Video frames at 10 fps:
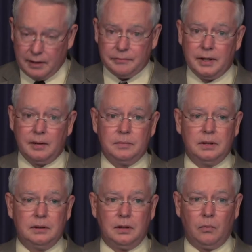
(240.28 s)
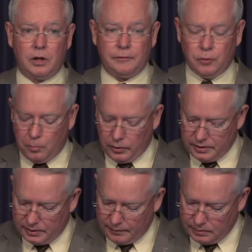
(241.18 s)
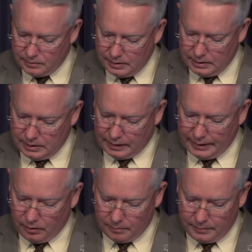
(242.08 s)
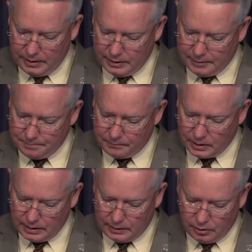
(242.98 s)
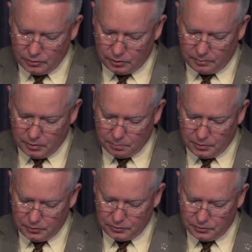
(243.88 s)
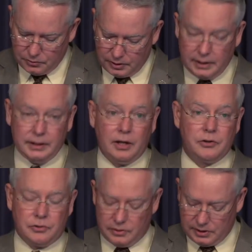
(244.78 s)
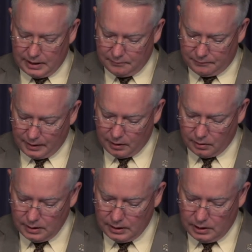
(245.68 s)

FM, 104.7, iHeartMedia, and the Arizona Milk Producers and the Arizona State Fair.